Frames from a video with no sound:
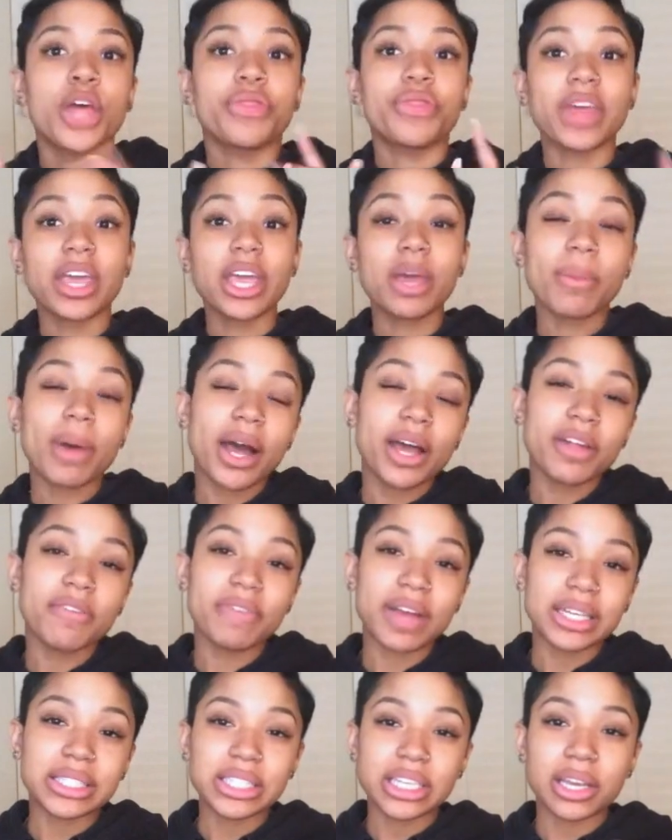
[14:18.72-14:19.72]
Think about
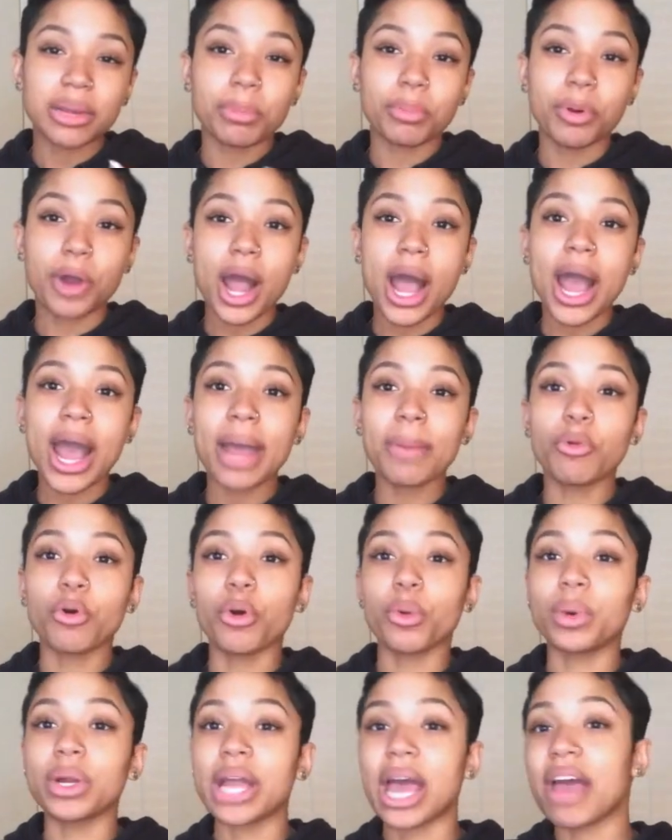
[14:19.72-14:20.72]
investing in Prime
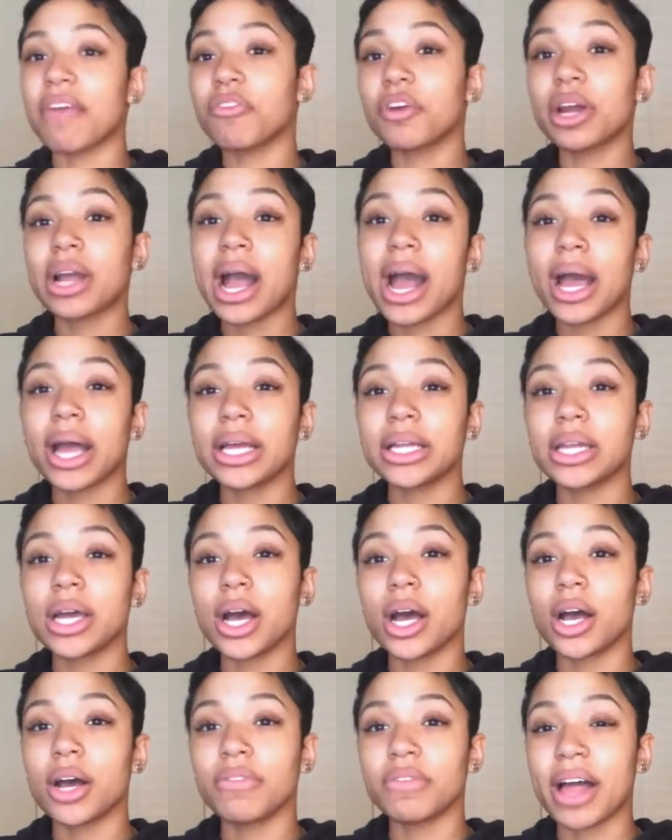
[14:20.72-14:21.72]
or whatever kind
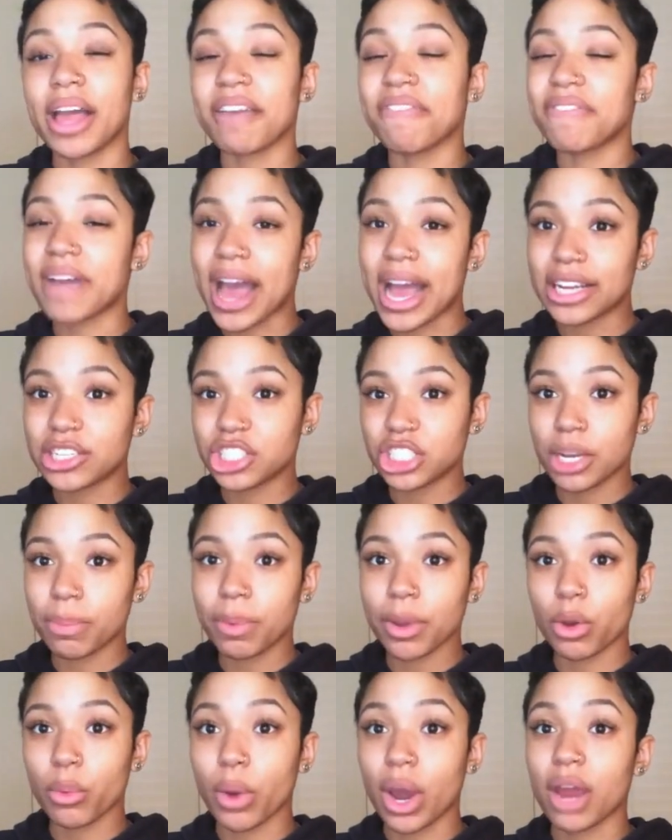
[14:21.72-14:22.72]
of like fast
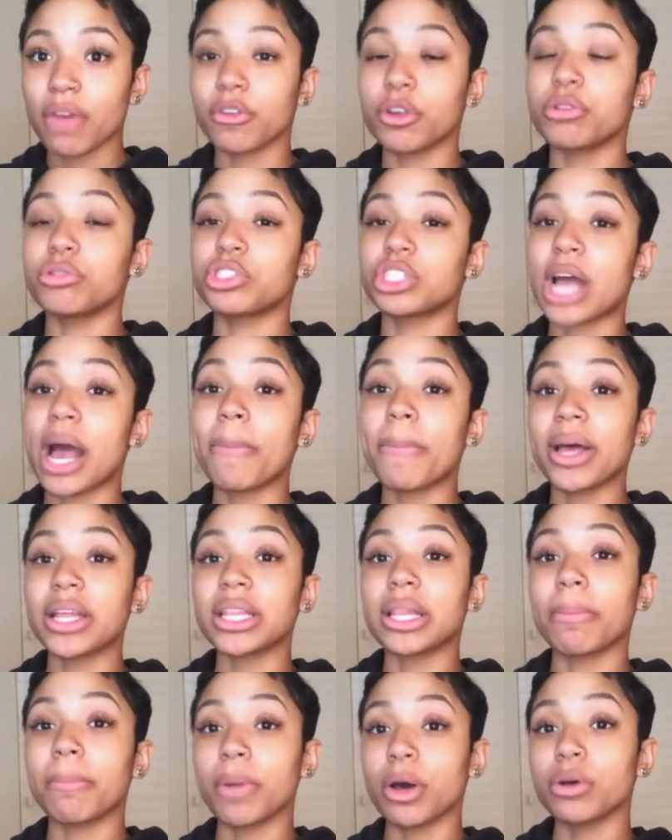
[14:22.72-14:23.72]
shipping wherever you shop
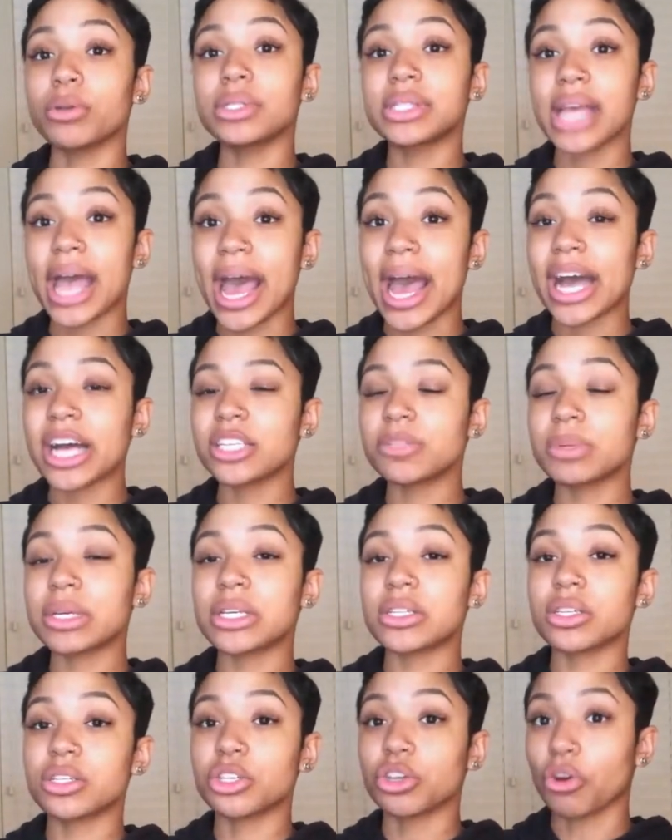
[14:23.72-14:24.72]
at the most has,
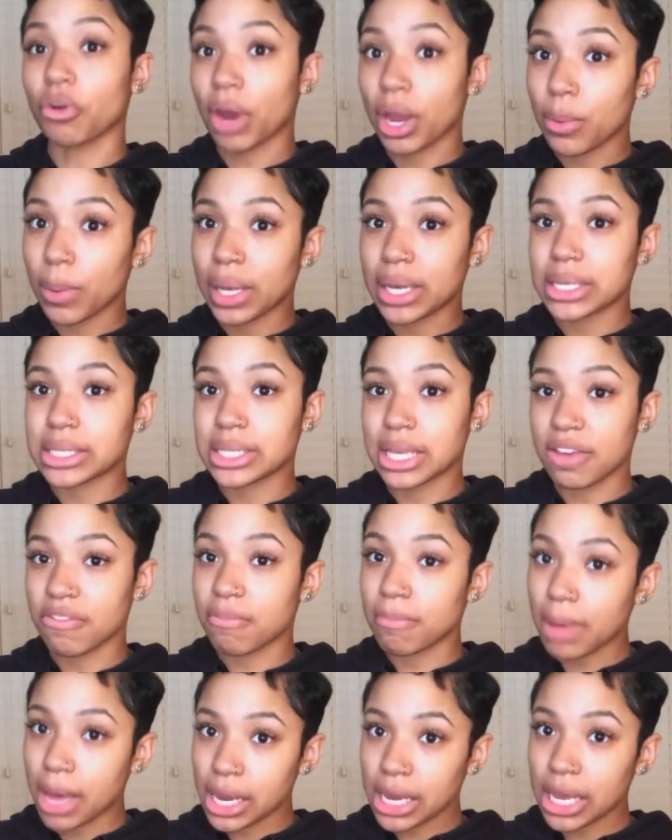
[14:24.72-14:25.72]
because it's a great way to
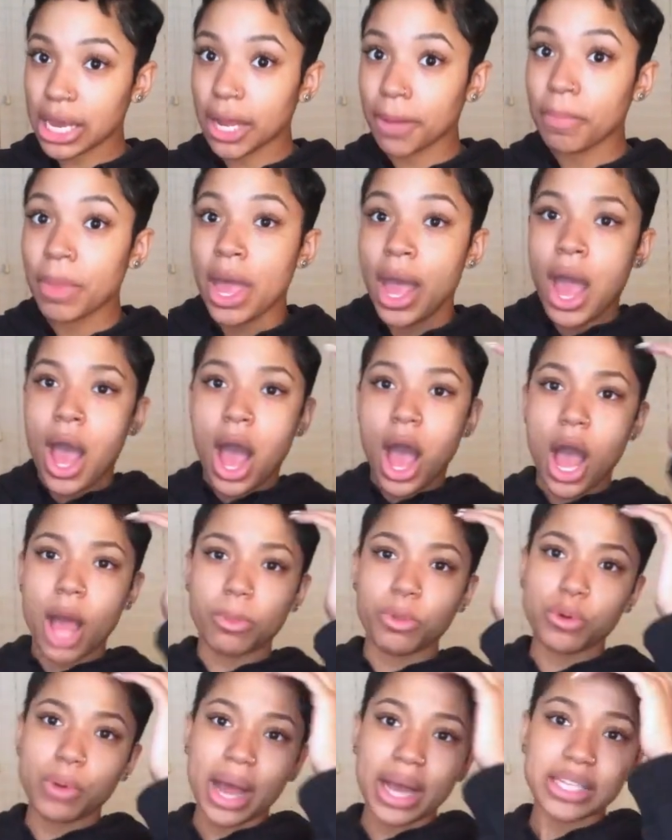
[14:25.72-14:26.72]
save money.
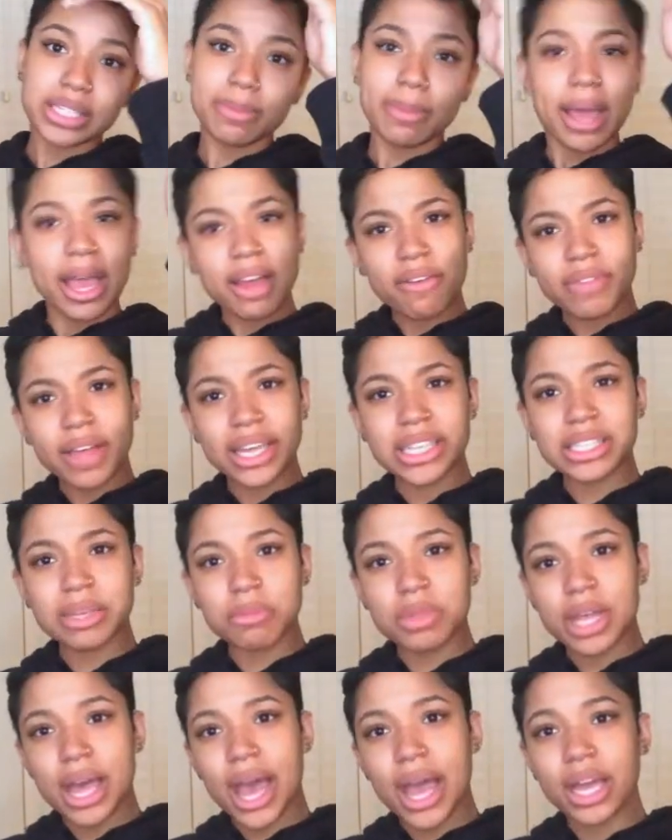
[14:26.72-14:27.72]
You guys may have liked
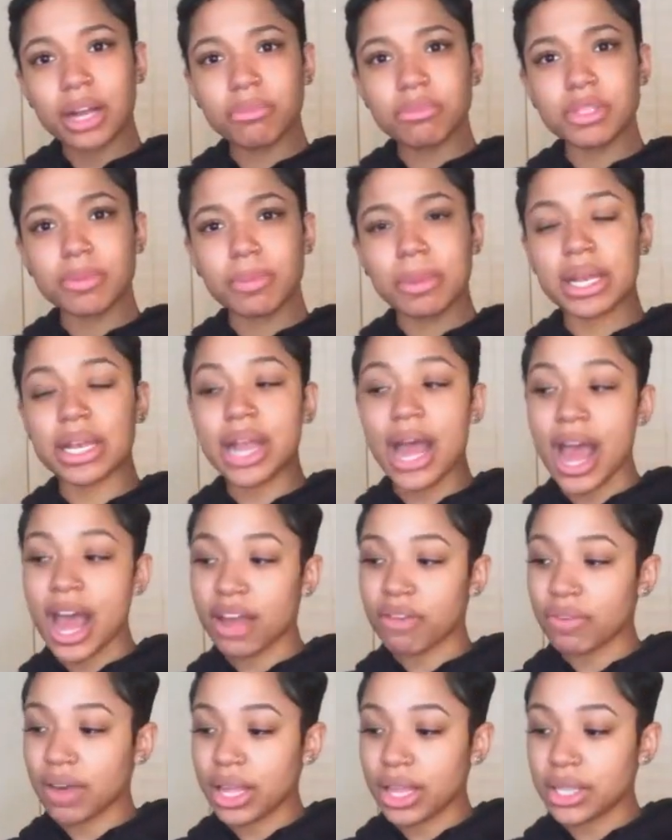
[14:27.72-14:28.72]
some of the items, may not
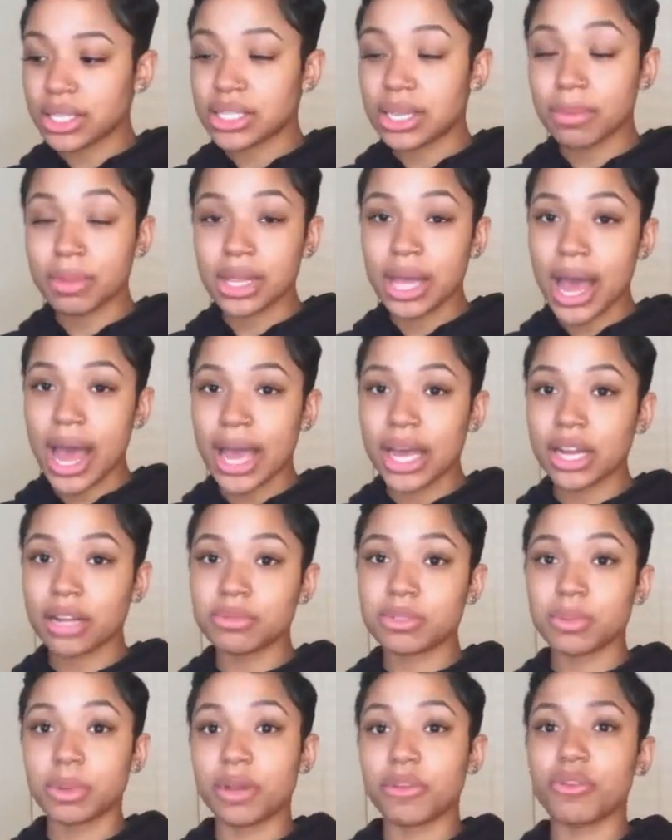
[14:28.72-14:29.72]
have liked some of the
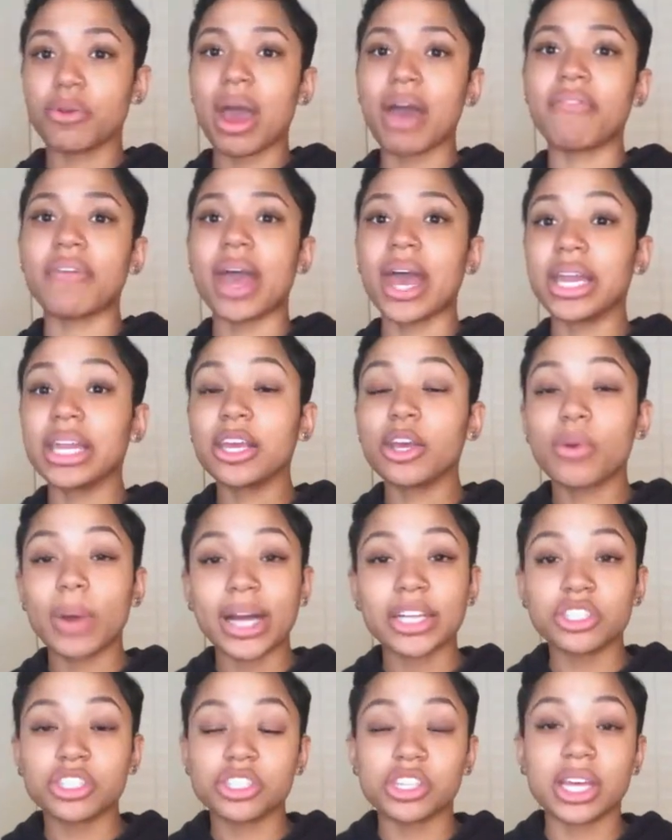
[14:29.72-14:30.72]
items, but if you have any
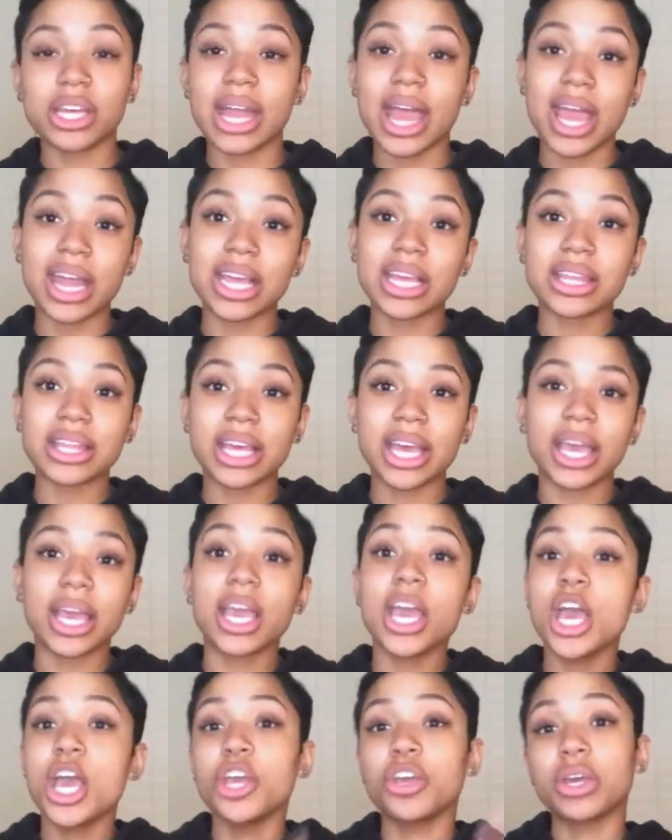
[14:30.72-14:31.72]
questions on
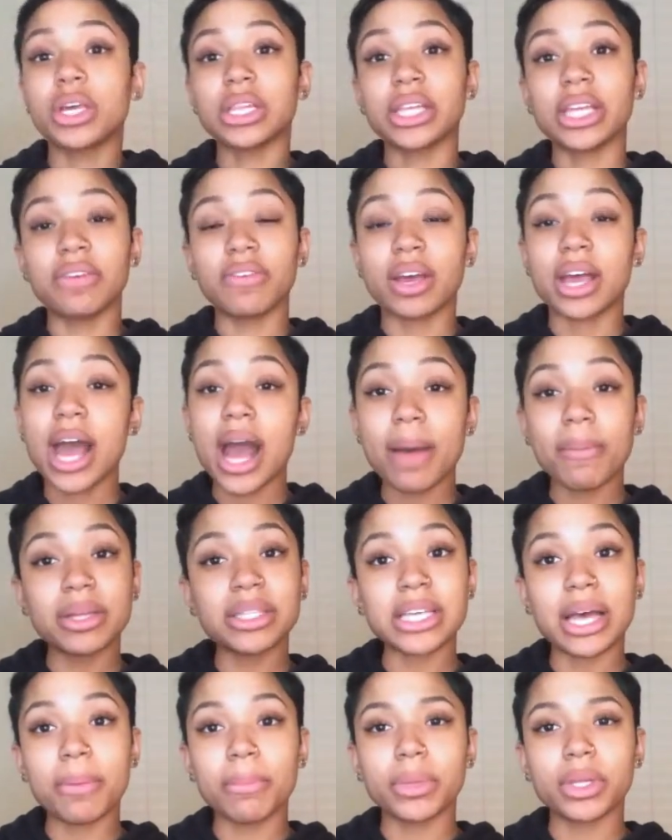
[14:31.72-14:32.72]
anything, you can leave a
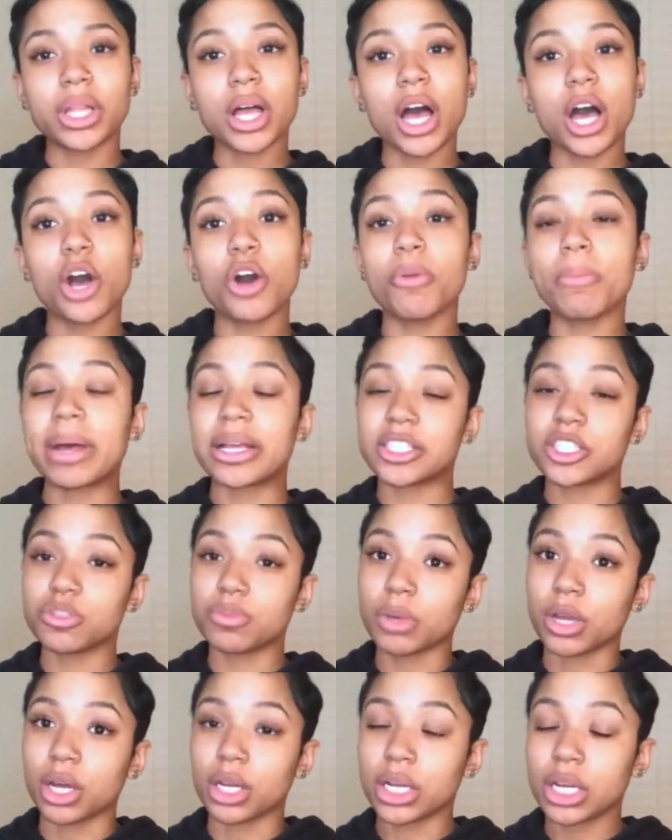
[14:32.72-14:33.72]
comment down below,
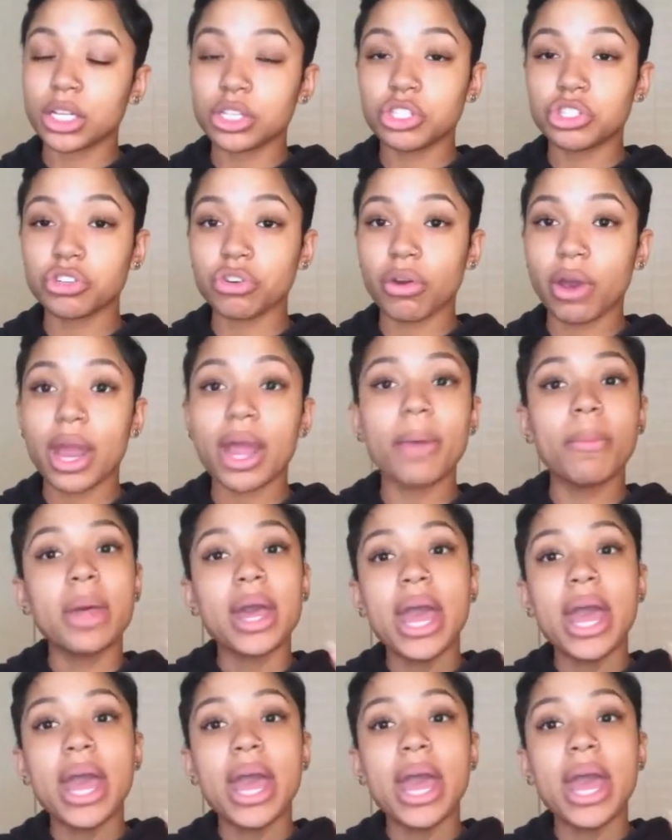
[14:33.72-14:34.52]
message me on Instagram,